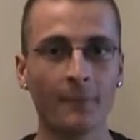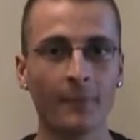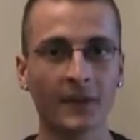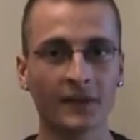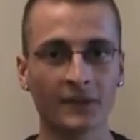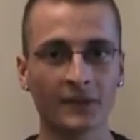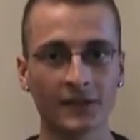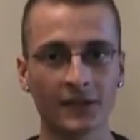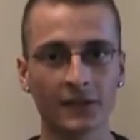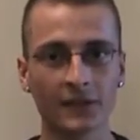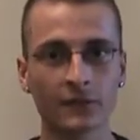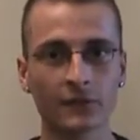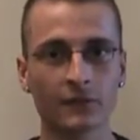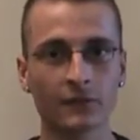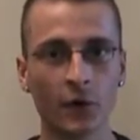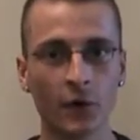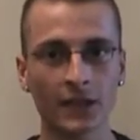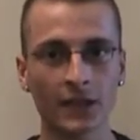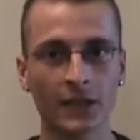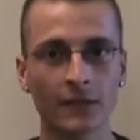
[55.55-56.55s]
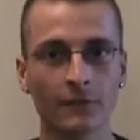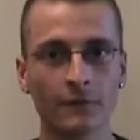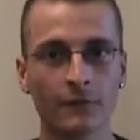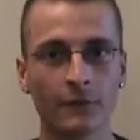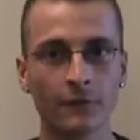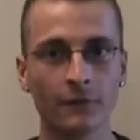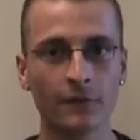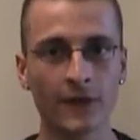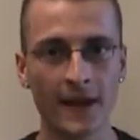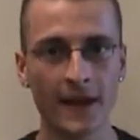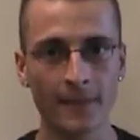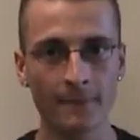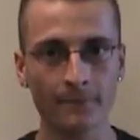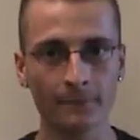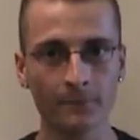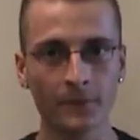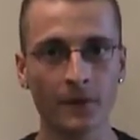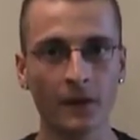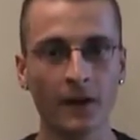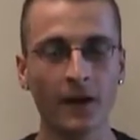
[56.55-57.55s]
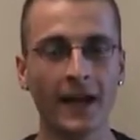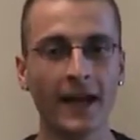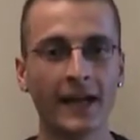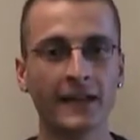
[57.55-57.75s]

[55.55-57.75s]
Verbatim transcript: But since working with him,